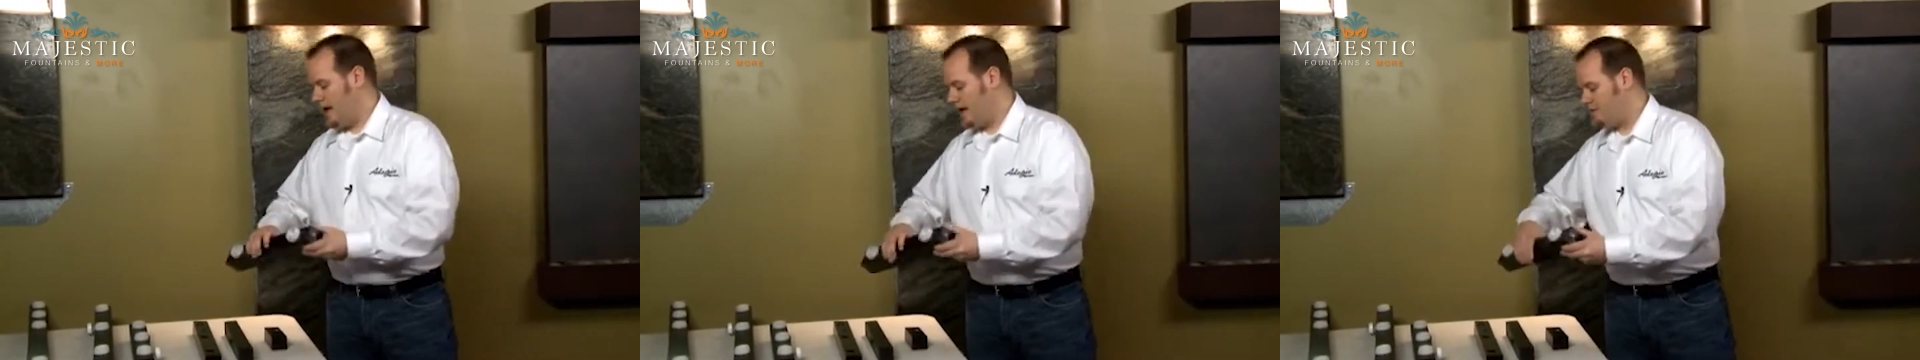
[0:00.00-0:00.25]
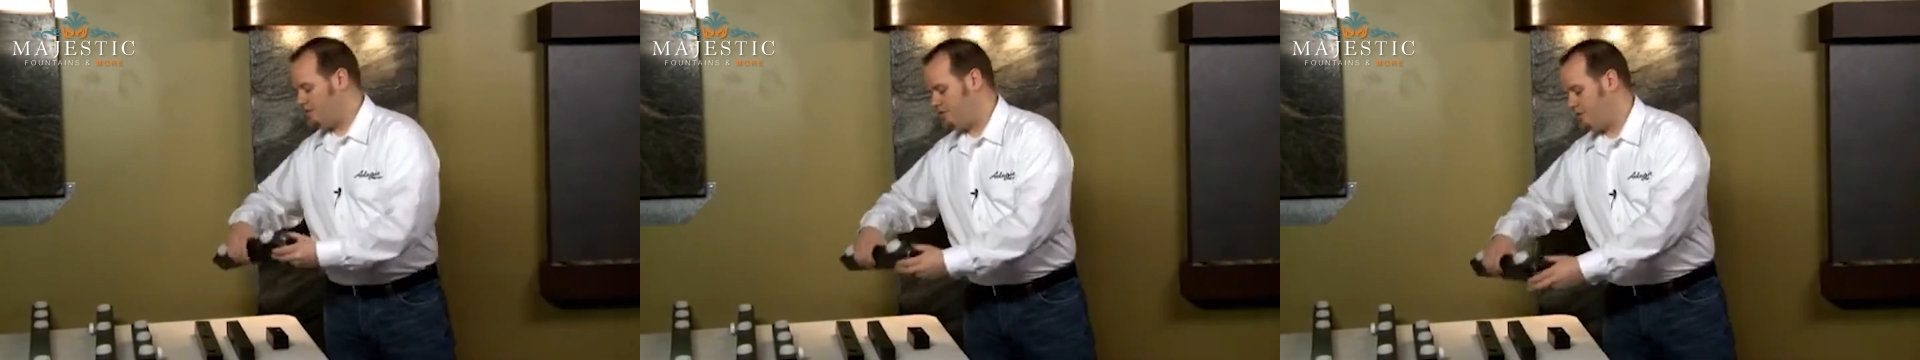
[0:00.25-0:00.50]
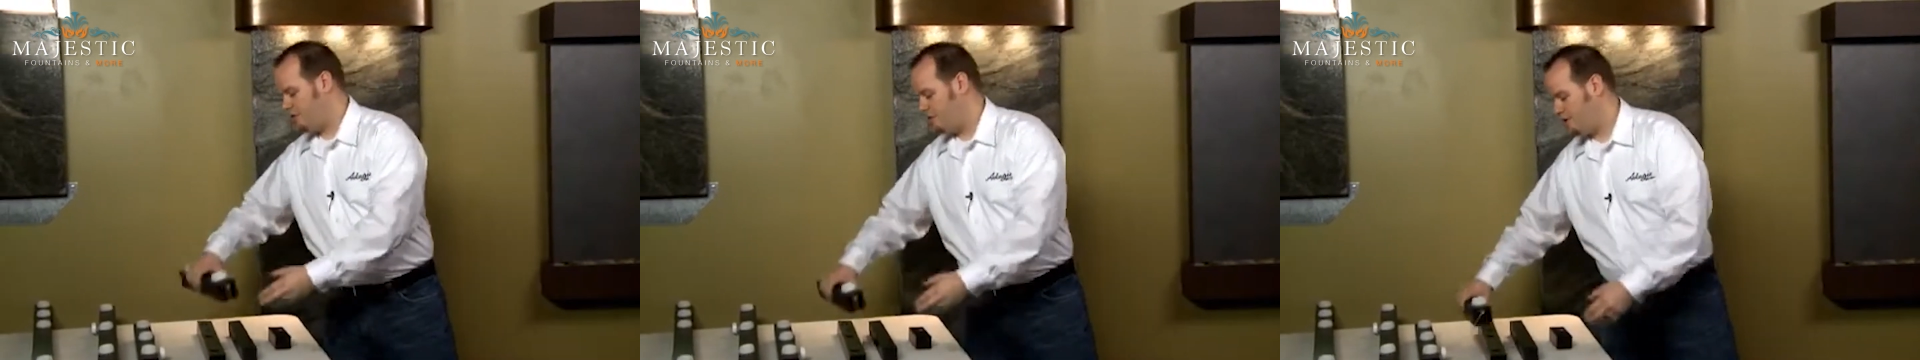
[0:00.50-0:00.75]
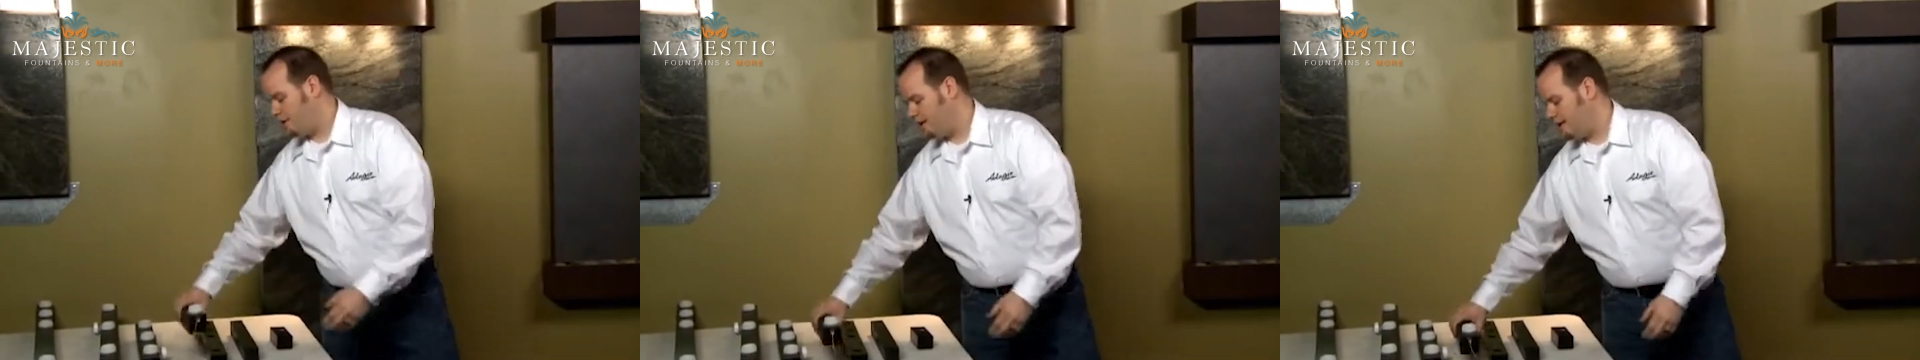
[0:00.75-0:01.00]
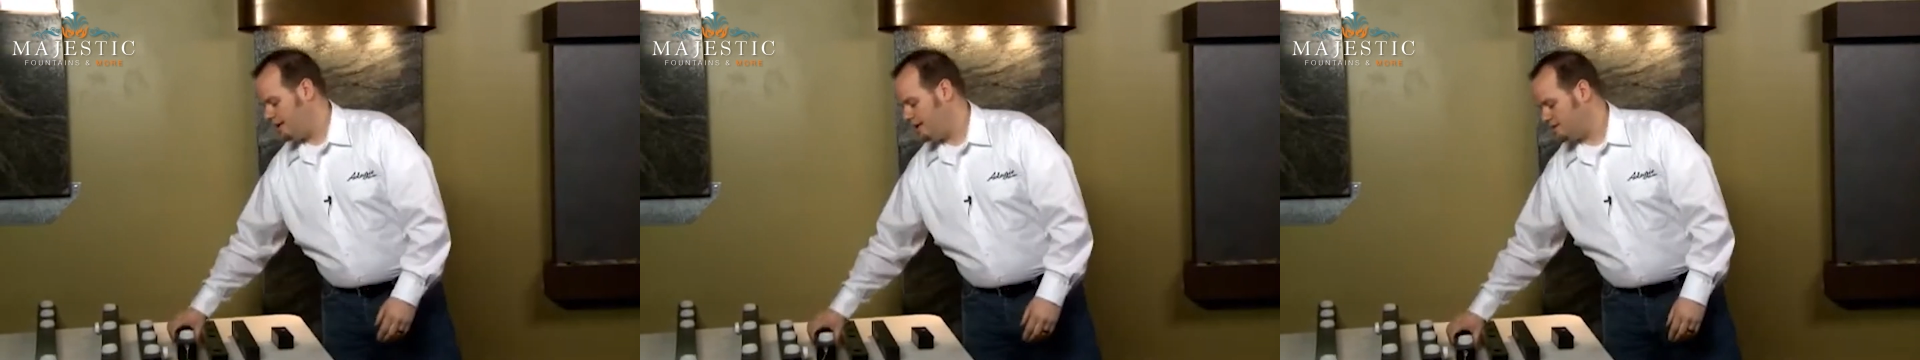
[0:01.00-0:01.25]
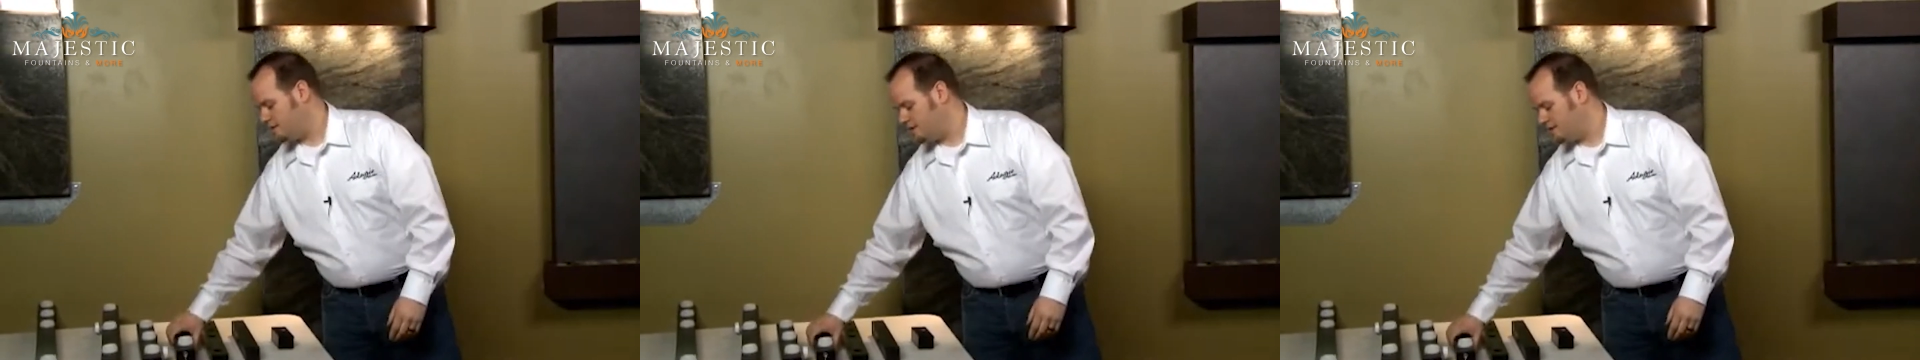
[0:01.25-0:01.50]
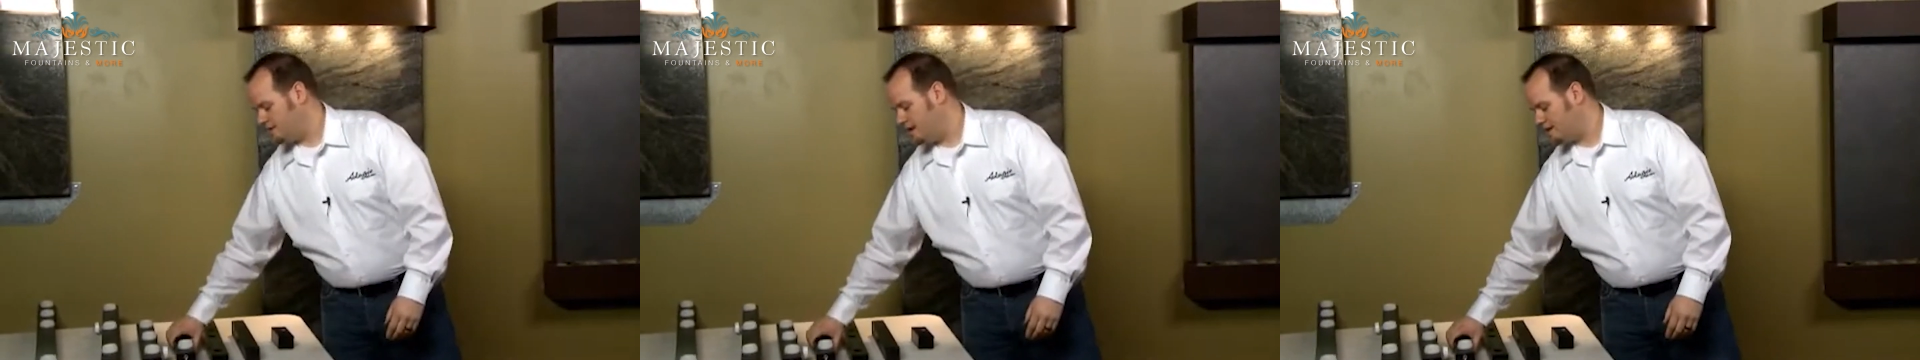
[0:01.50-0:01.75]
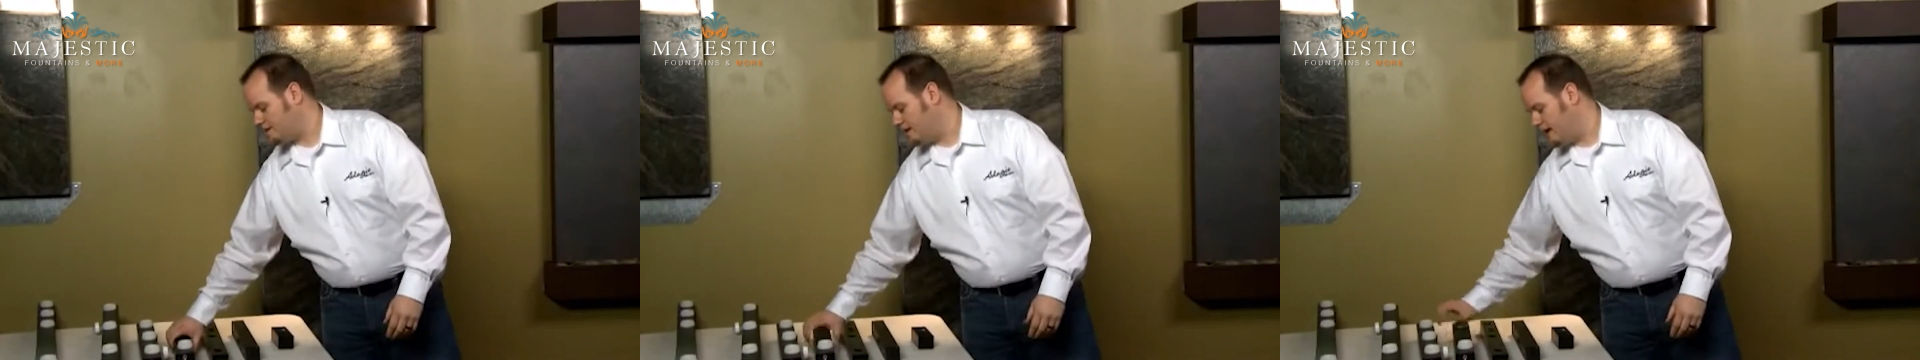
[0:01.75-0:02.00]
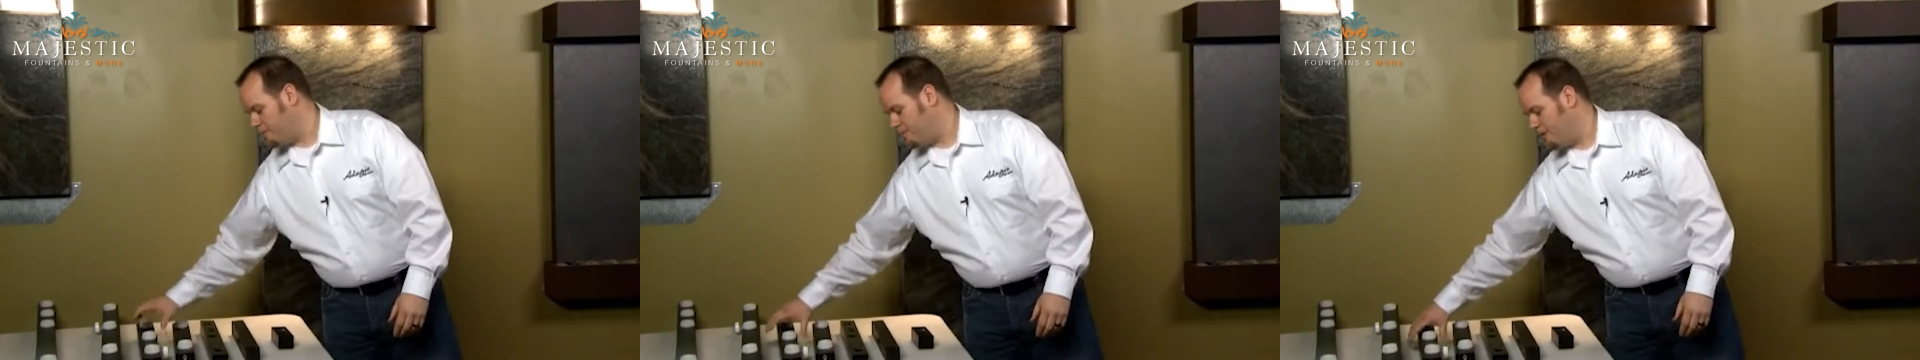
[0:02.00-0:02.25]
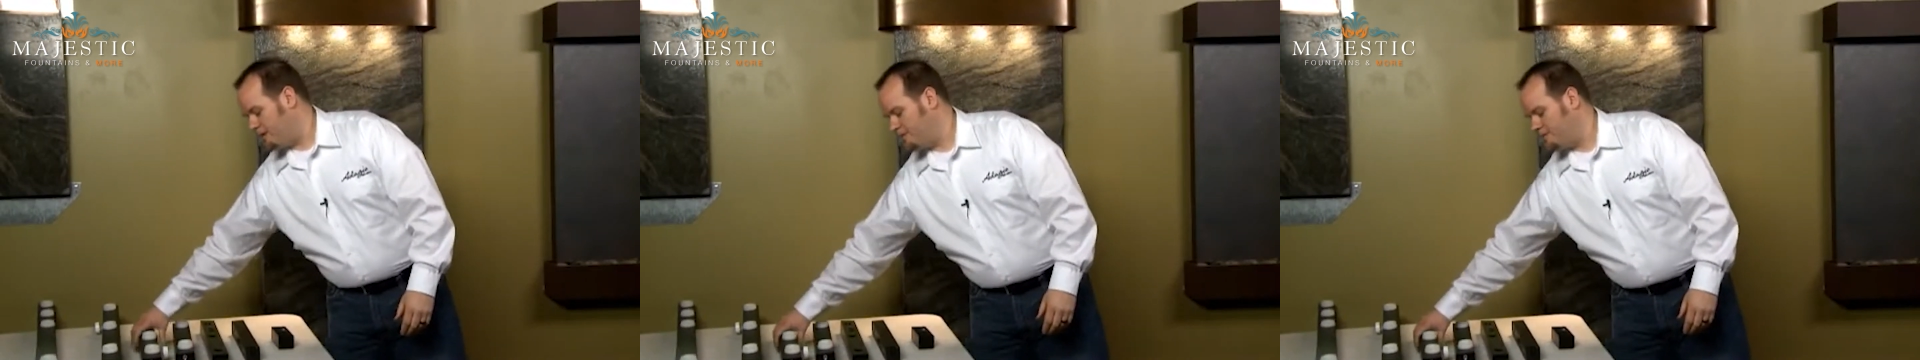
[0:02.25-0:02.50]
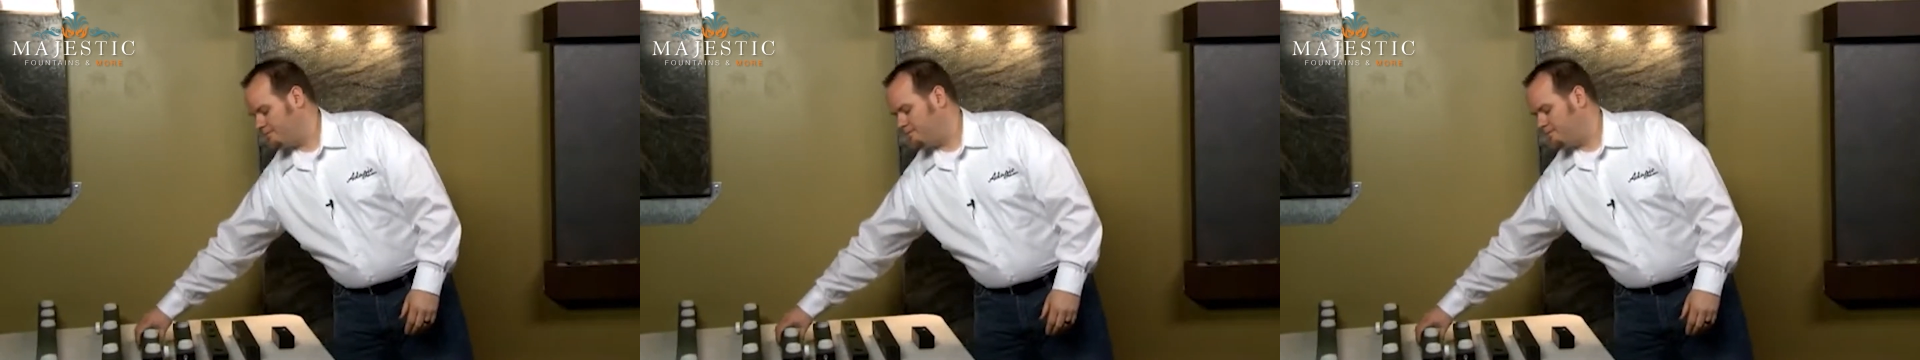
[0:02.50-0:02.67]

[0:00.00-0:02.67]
And third is our deluxe light bar,